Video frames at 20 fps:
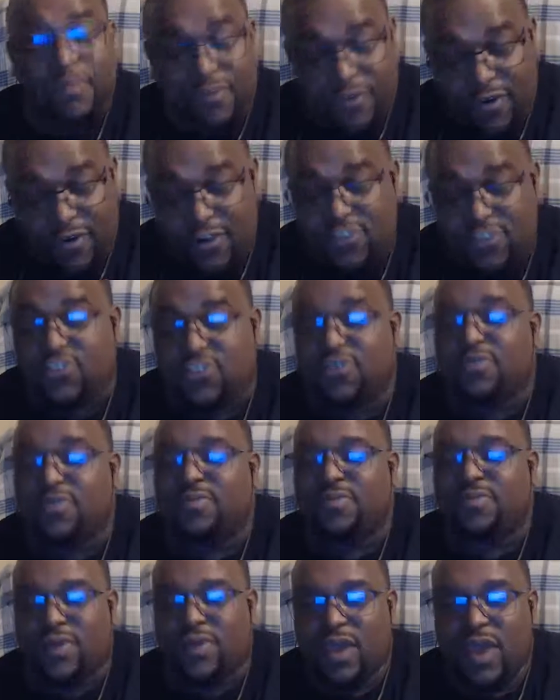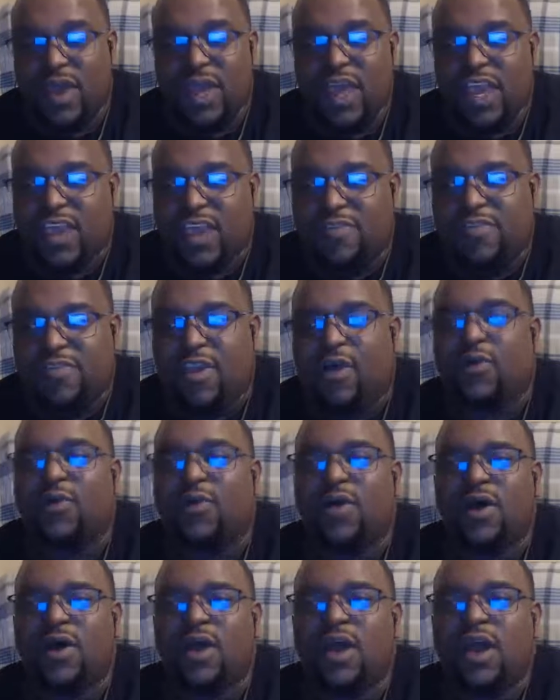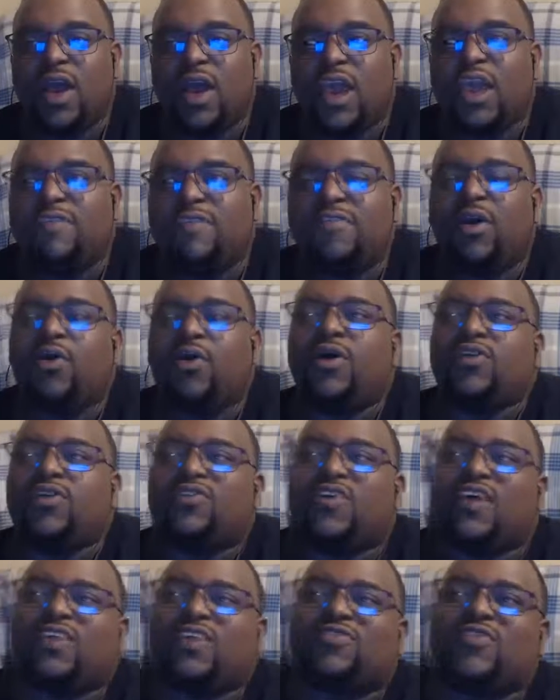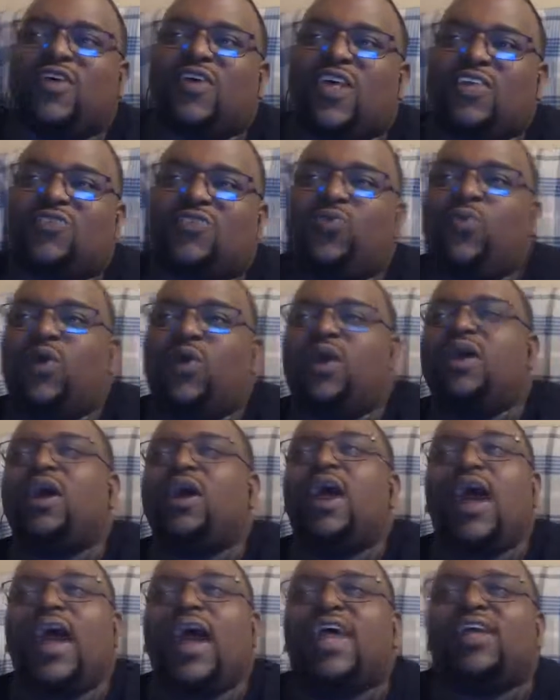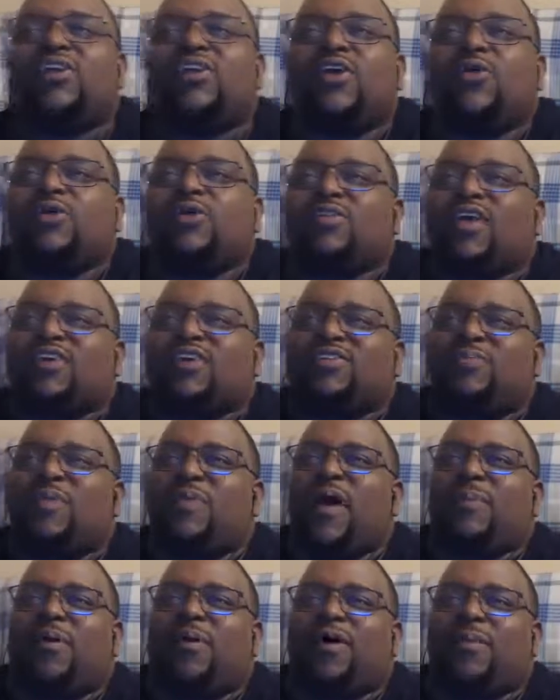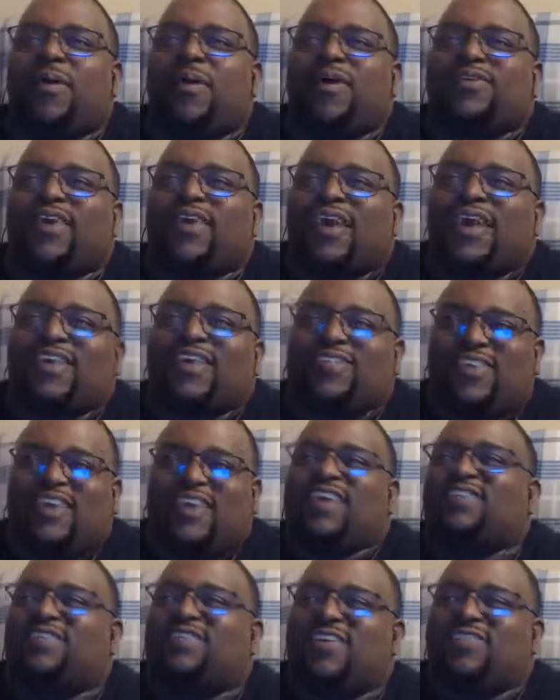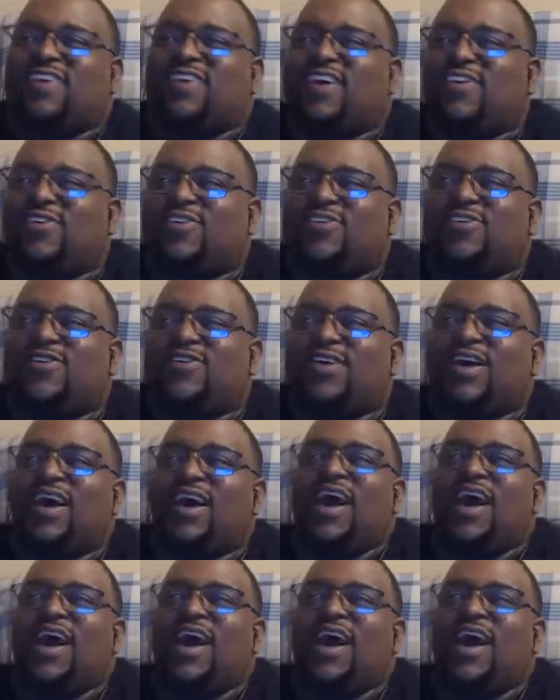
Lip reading: Very true. Even though, it's weird, and that's the bad part about it, like it's the incest angle.